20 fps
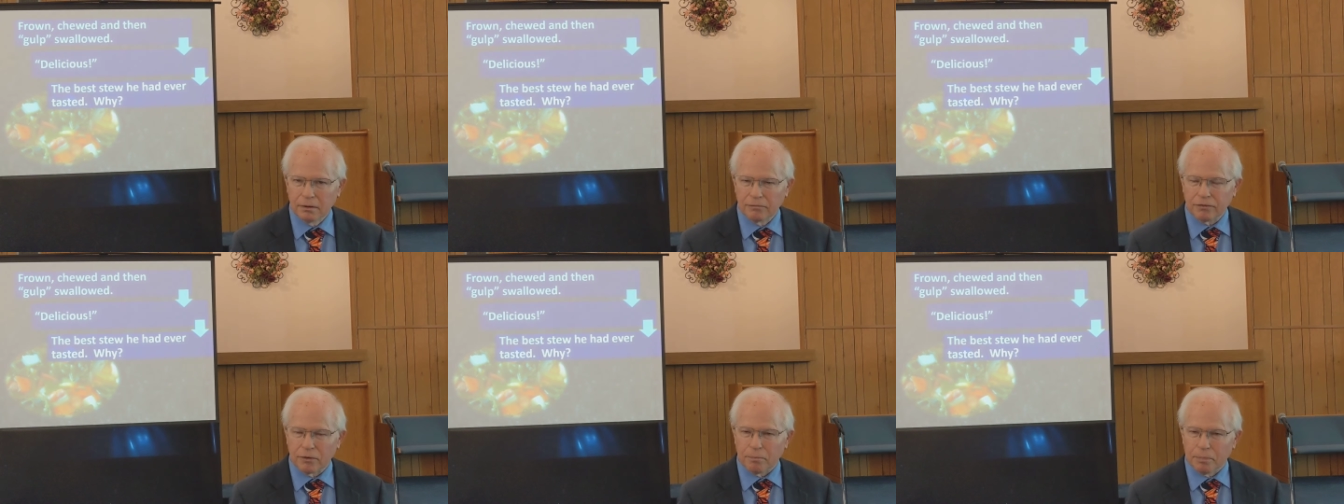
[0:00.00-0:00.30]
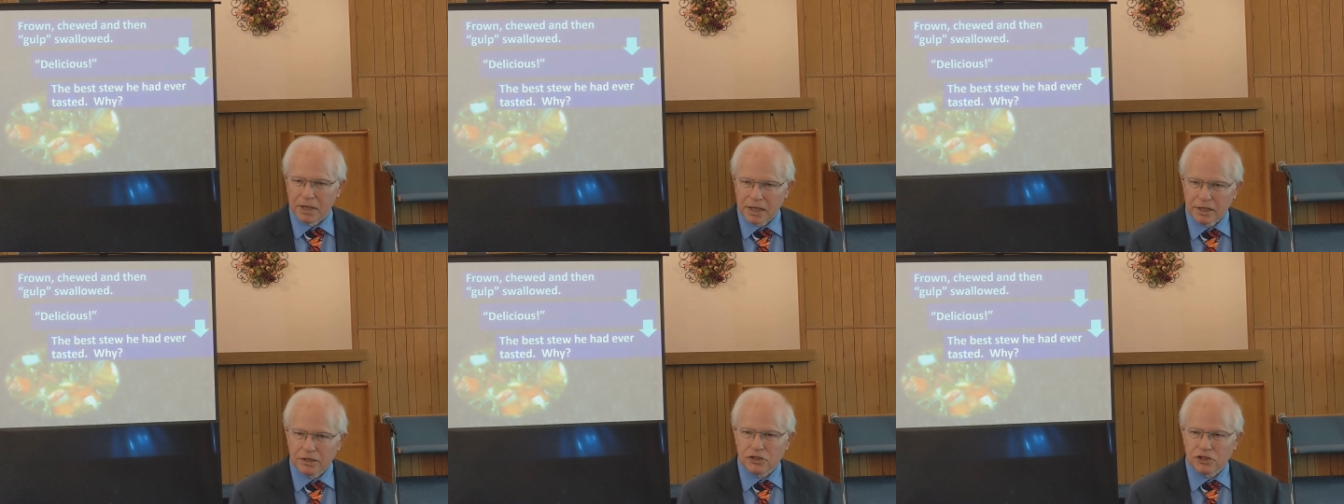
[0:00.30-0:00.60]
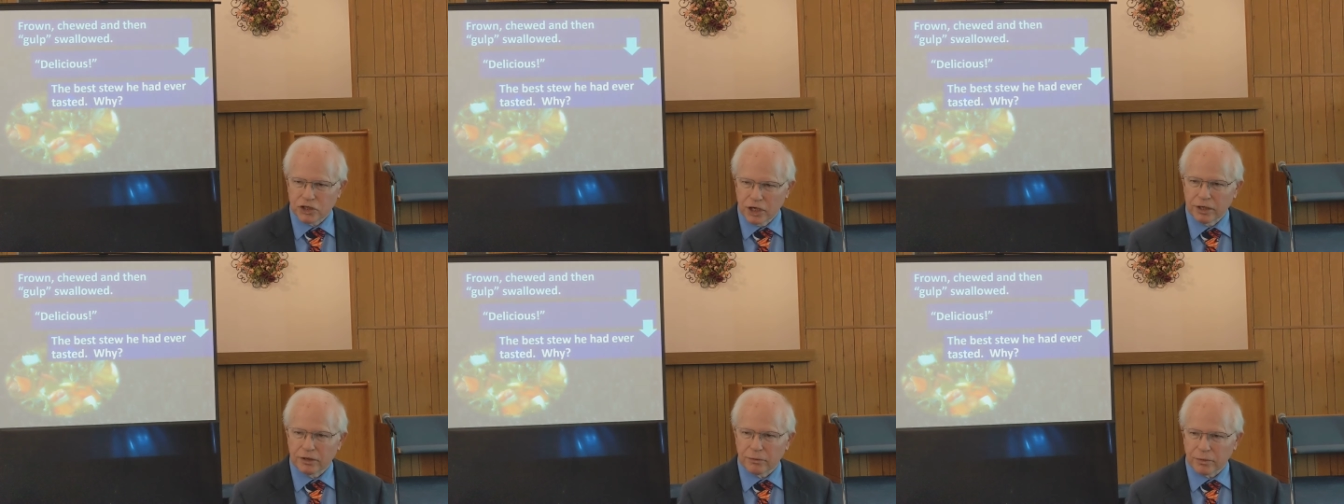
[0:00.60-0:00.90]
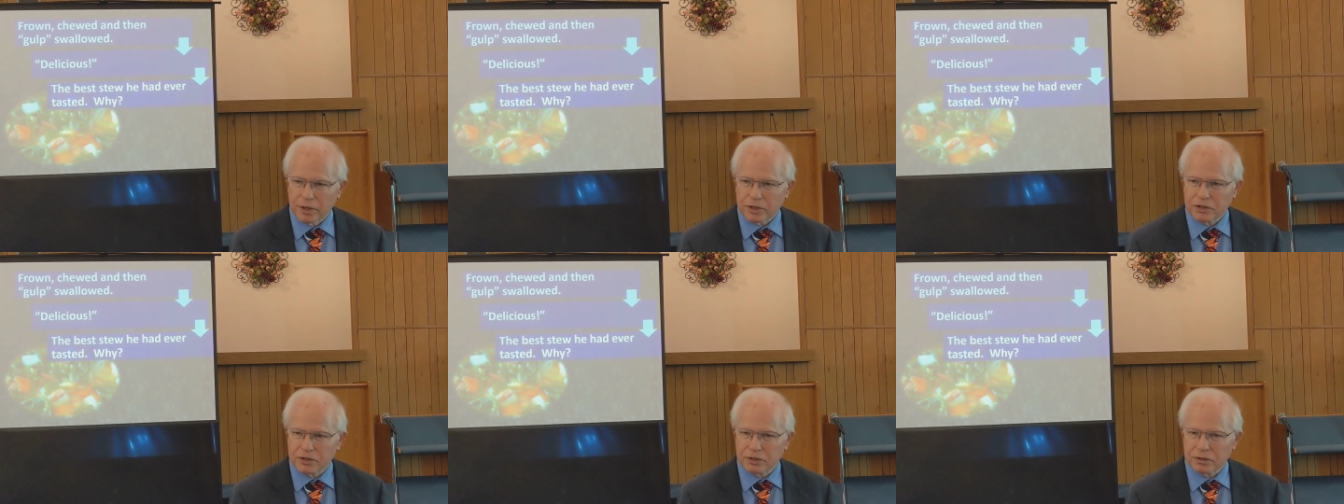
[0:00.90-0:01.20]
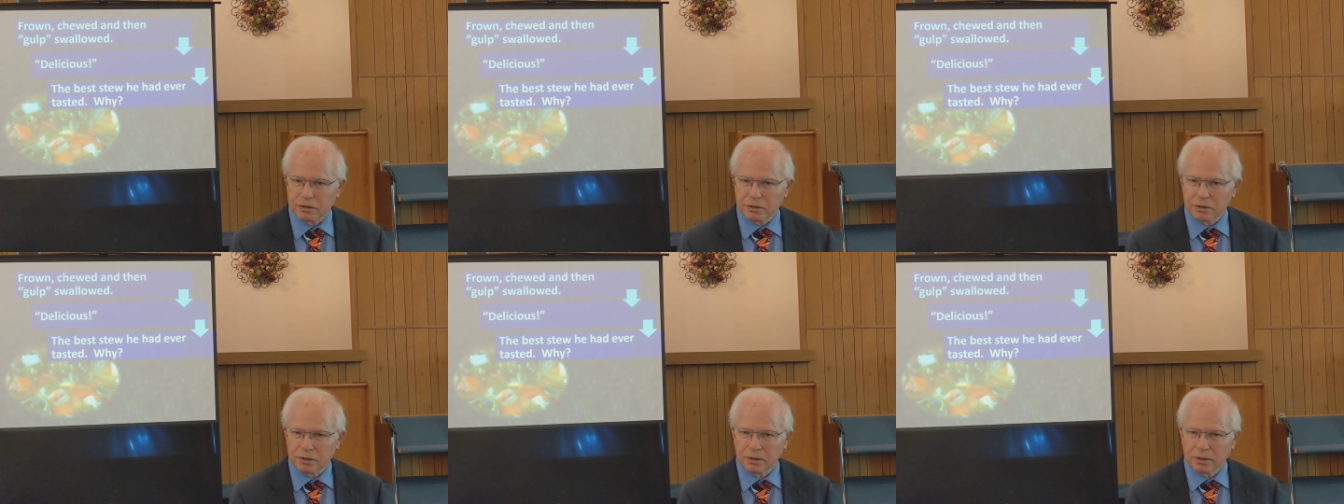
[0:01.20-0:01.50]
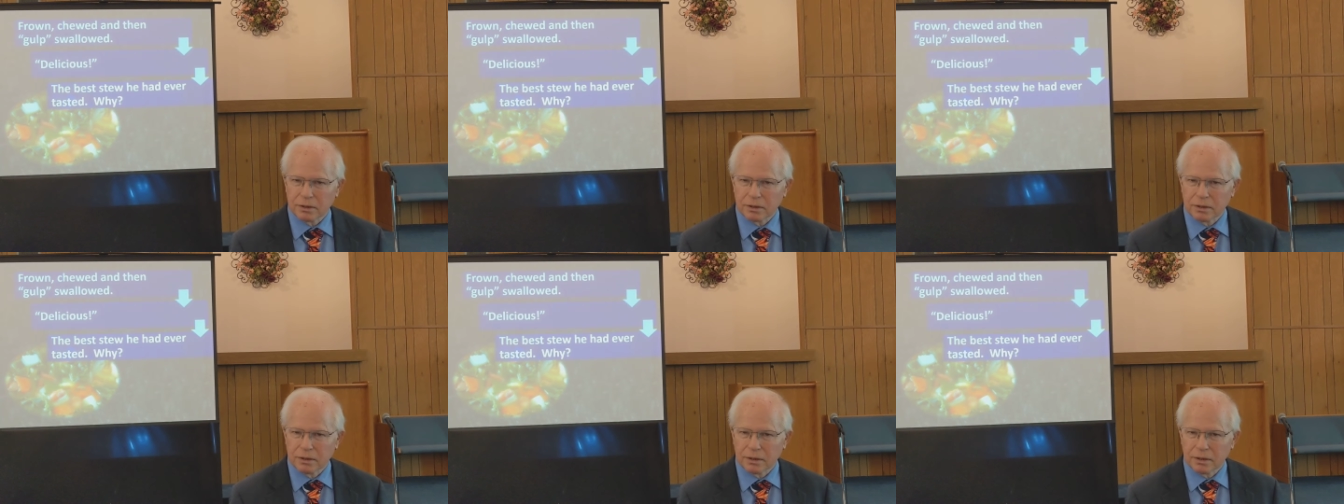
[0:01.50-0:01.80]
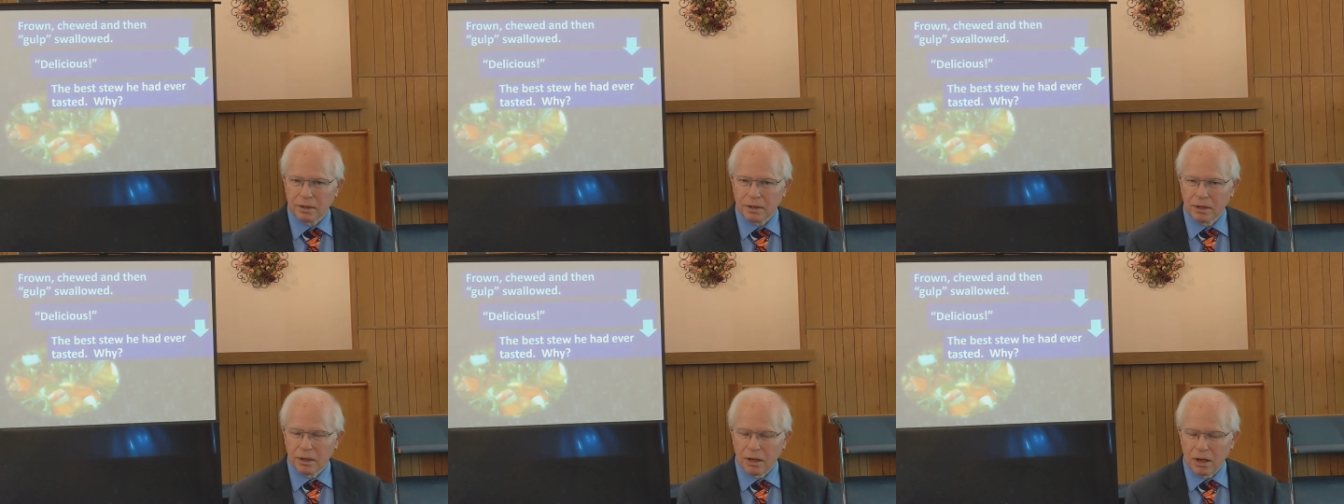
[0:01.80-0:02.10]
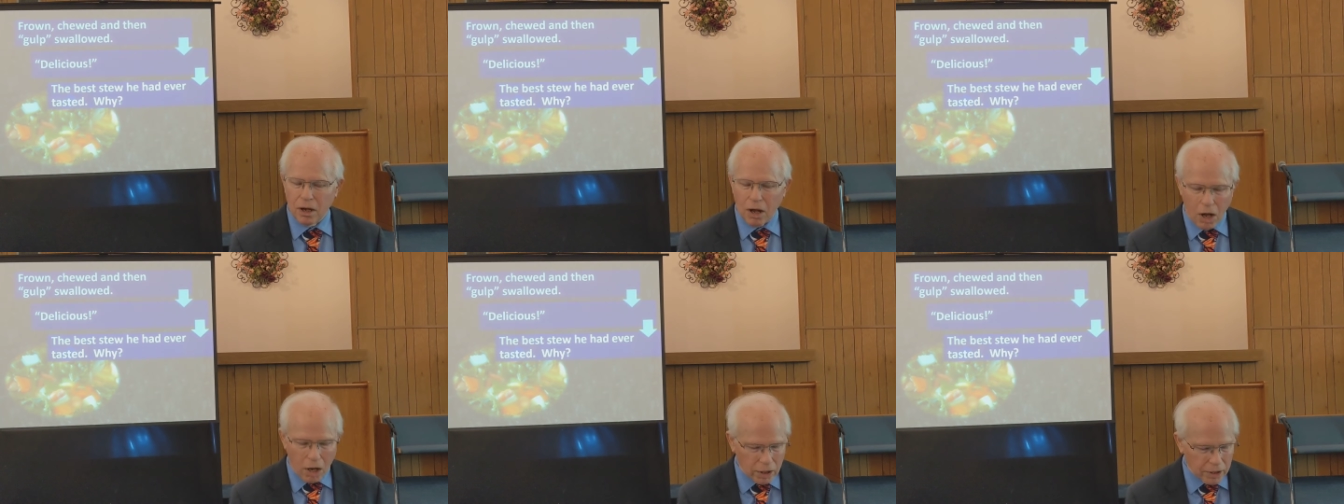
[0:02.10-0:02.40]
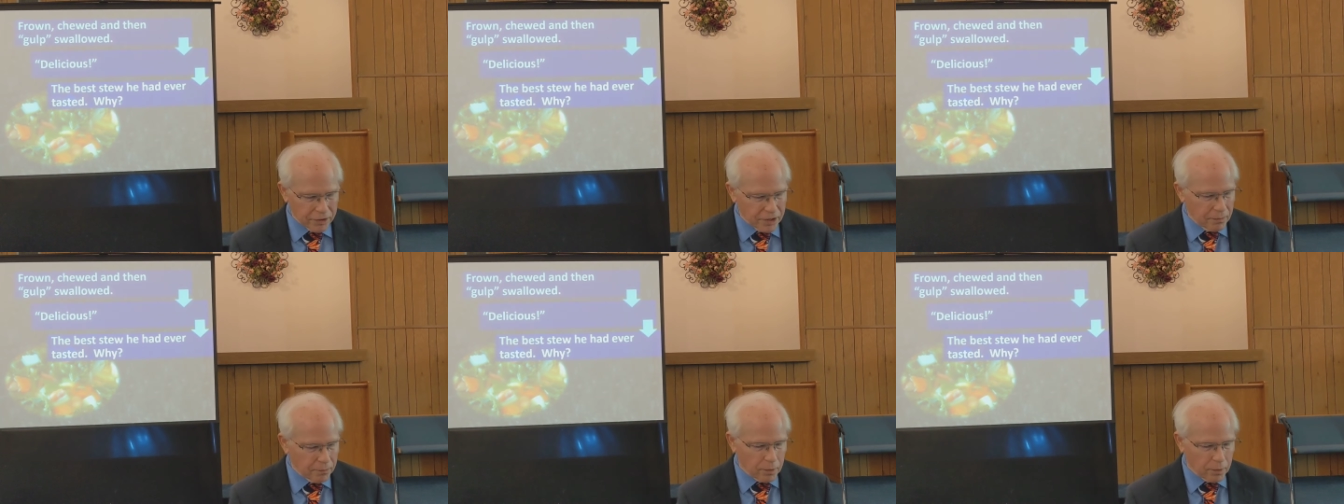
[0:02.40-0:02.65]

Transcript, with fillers: for being generous all of